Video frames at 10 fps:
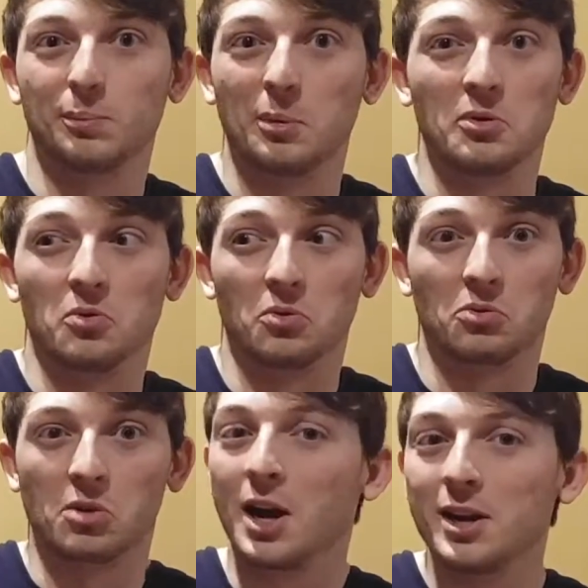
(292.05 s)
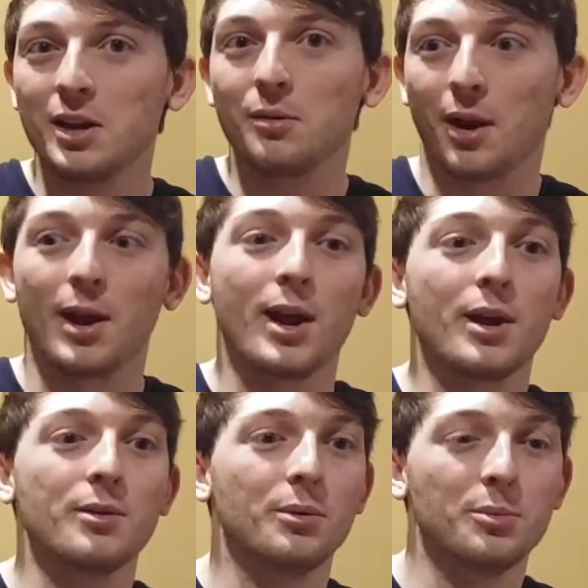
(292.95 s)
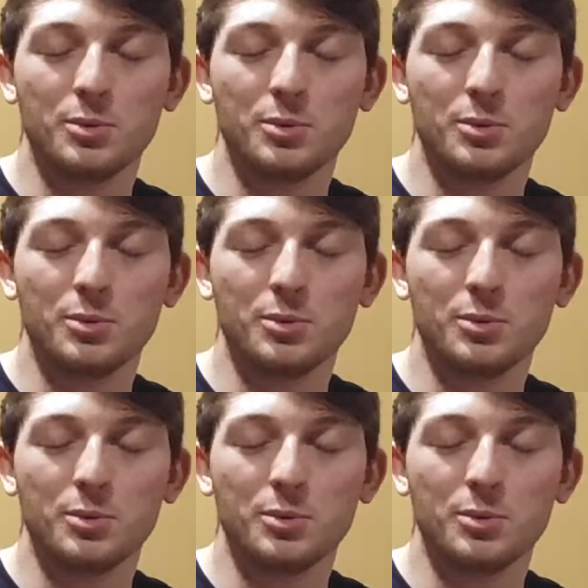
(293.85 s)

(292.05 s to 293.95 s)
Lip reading: but writing and,